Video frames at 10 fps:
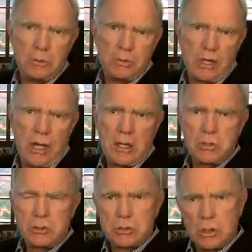
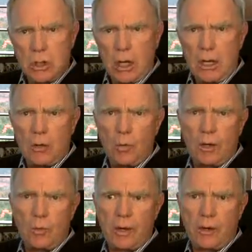changed in
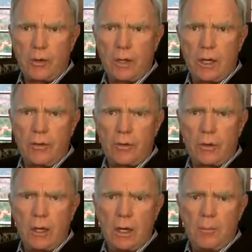one way or
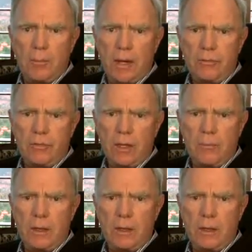another, but